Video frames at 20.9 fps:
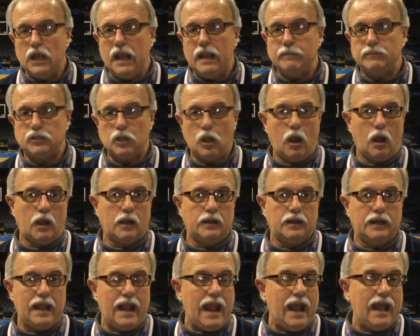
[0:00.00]
James
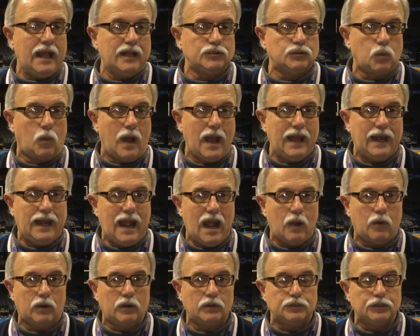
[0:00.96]
Harden and Dwight
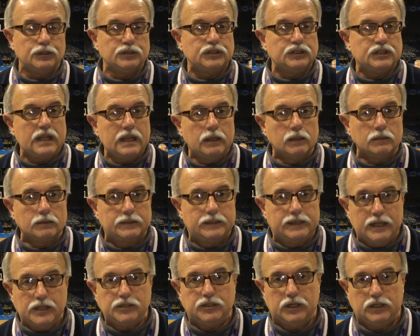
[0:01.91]
Howard to single
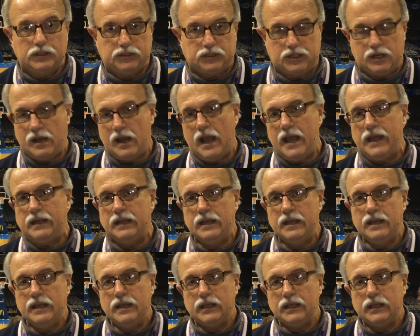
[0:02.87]
digits tonight.